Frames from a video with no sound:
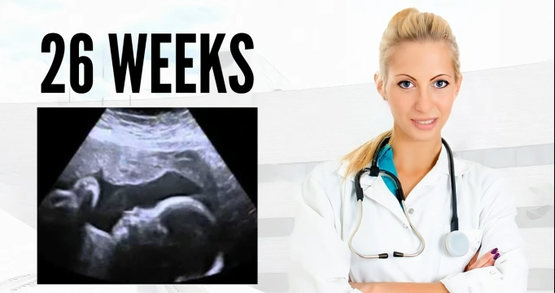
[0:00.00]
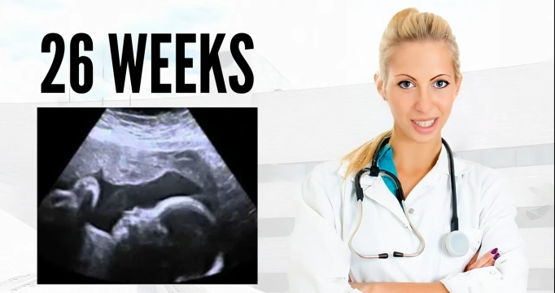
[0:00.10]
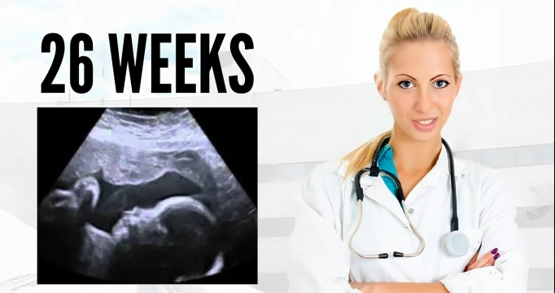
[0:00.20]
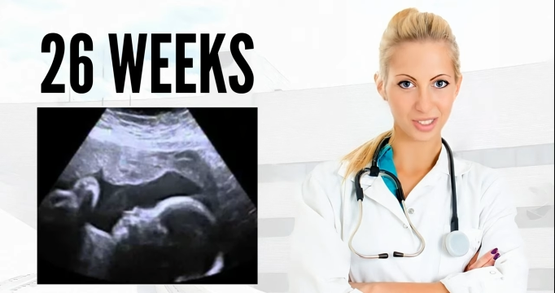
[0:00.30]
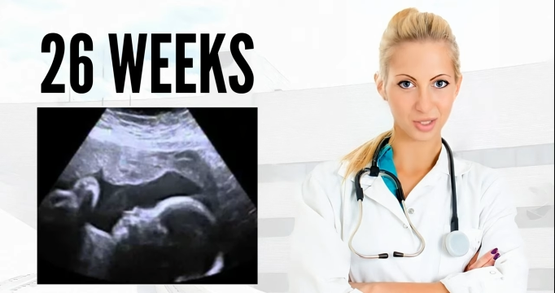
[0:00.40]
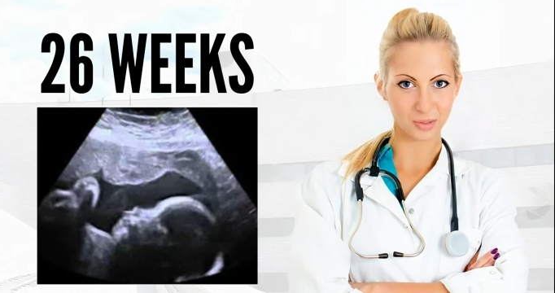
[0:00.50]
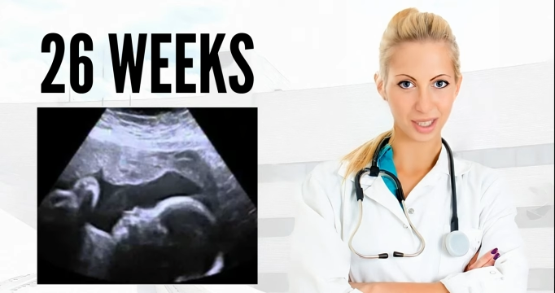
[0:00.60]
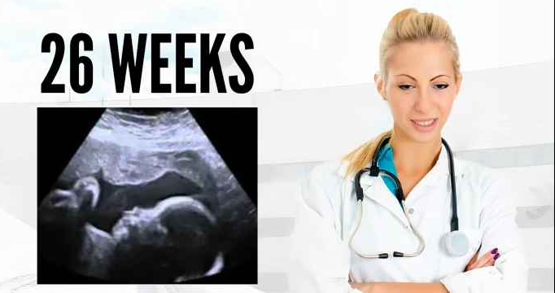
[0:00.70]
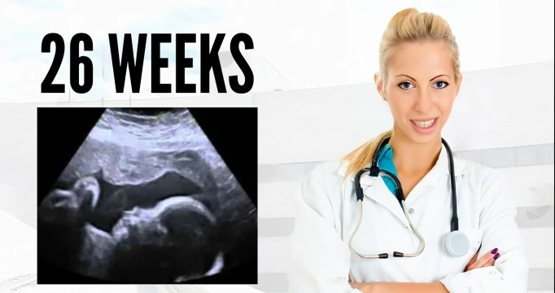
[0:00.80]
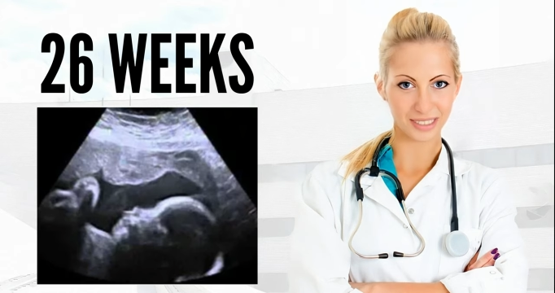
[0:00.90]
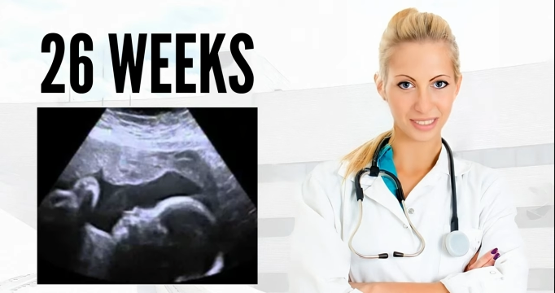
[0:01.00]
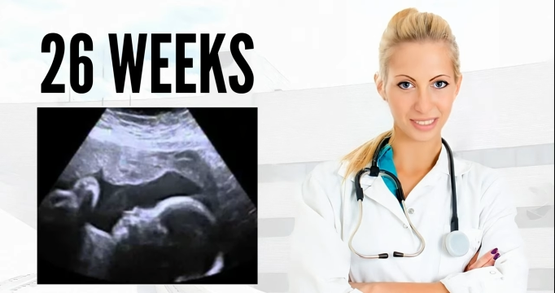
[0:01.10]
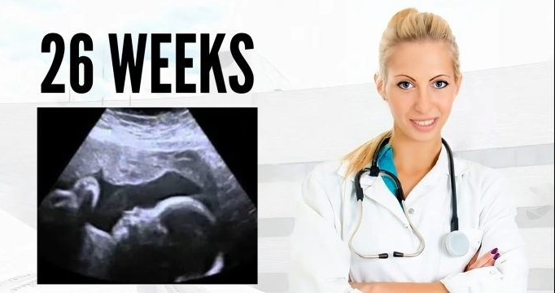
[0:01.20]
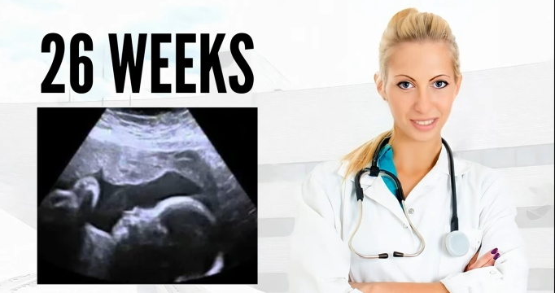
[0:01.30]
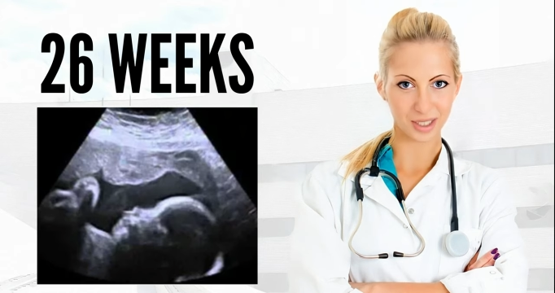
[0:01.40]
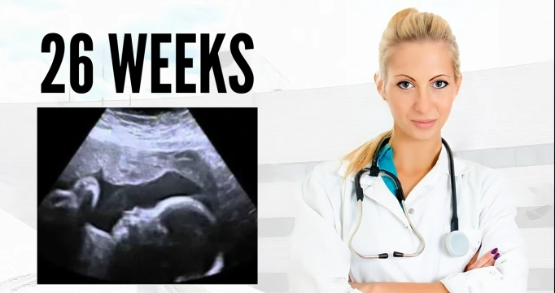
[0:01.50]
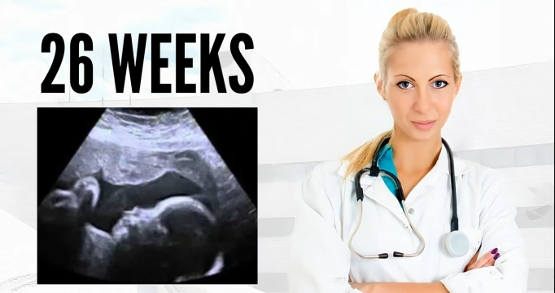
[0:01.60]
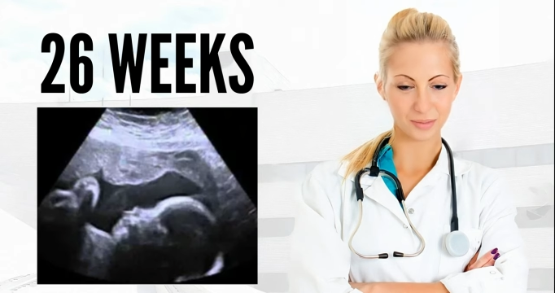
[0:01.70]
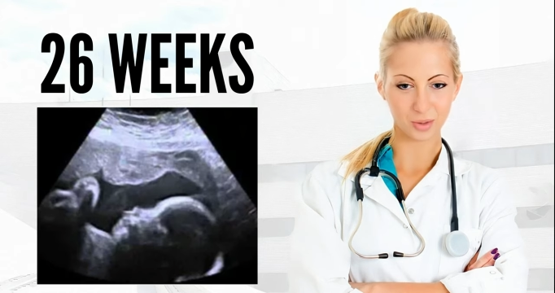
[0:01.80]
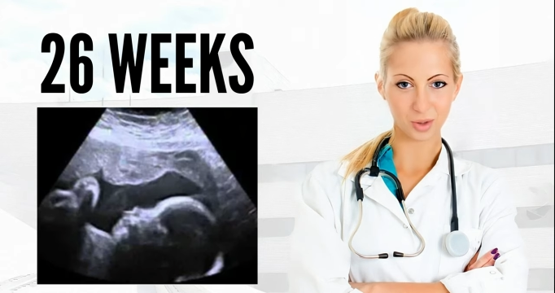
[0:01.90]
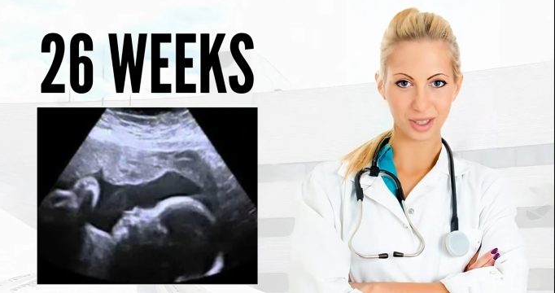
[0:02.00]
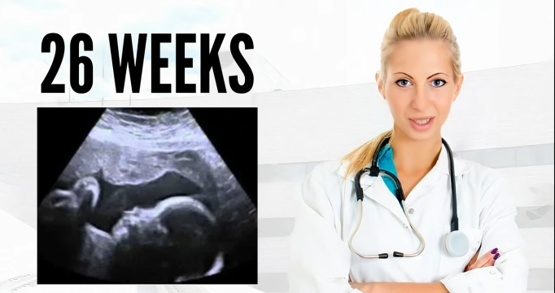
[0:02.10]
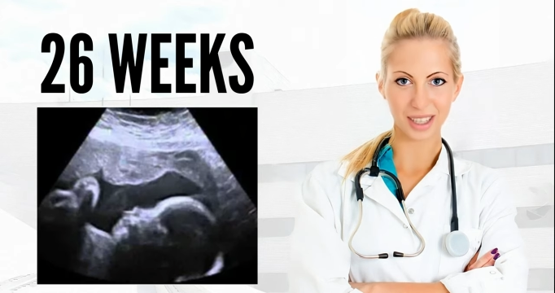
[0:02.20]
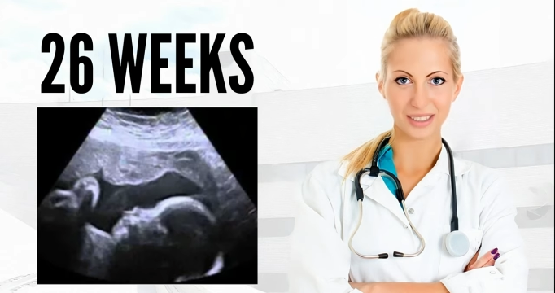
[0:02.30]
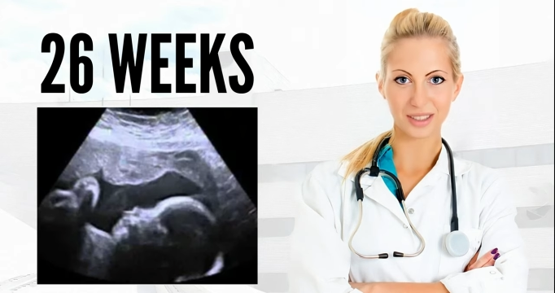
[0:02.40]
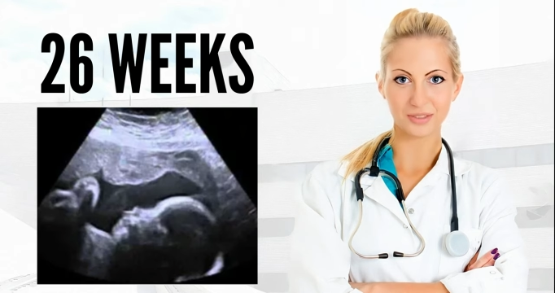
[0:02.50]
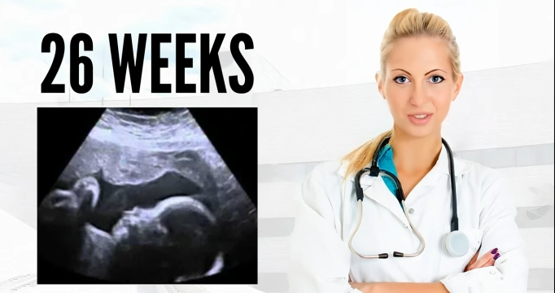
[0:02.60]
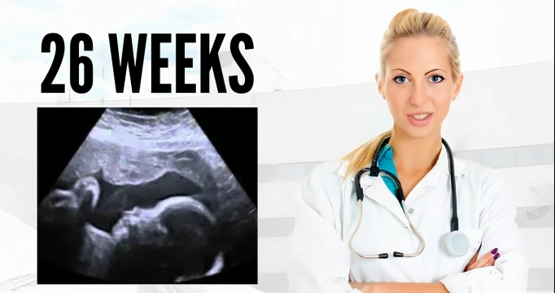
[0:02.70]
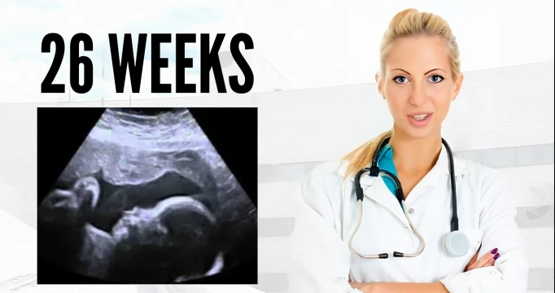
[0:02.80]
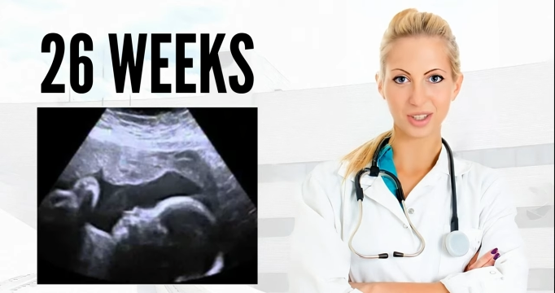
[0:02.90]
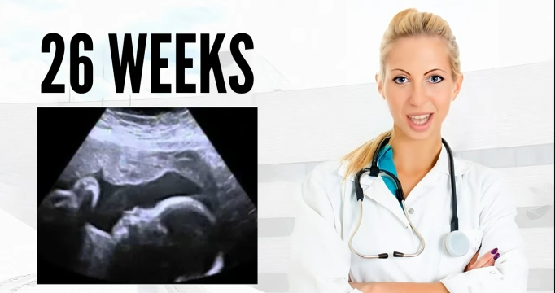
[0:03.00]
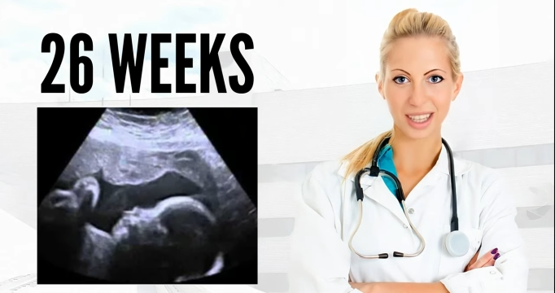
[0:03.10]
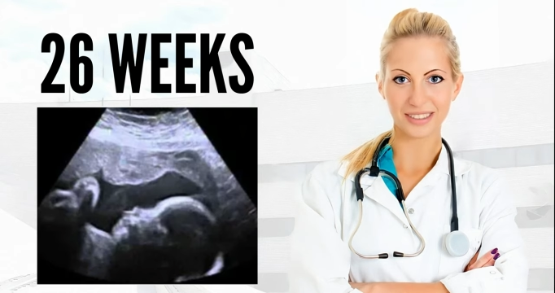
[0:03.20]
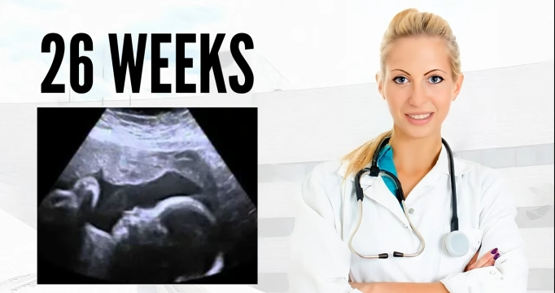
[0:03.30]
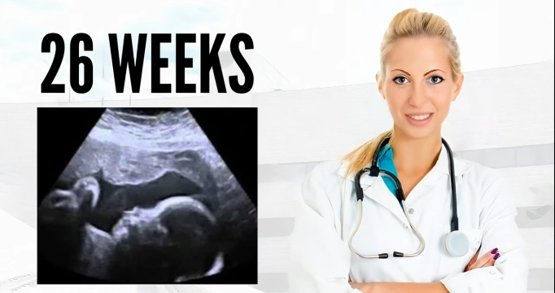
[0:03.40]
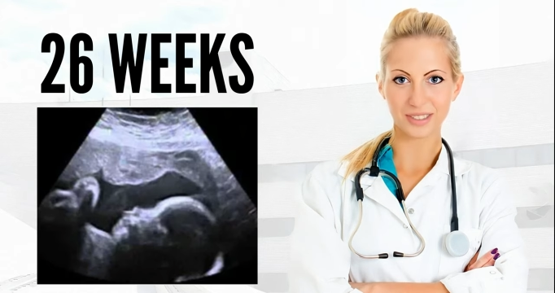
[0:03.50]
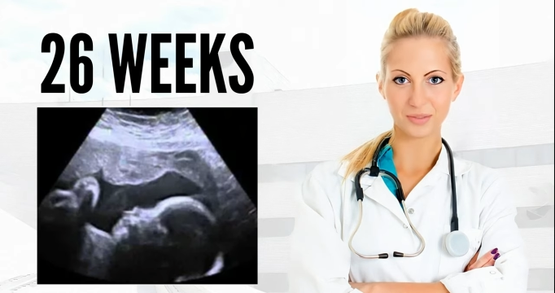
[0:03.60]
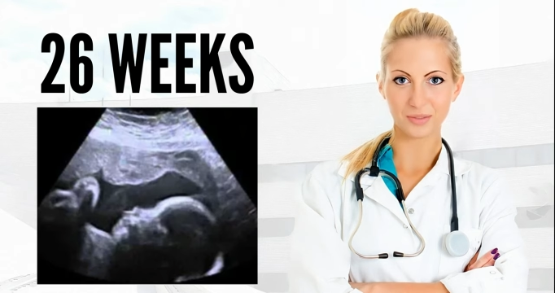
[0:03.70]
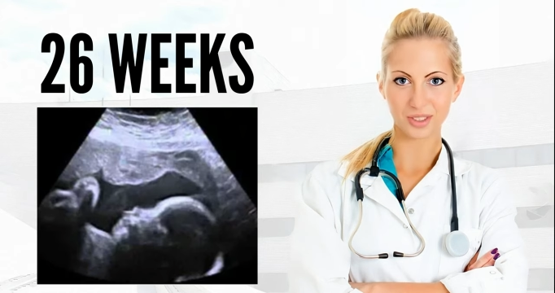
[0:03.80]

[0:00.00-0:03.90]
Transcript: Your uterus provides a safe haven for your baby before birth.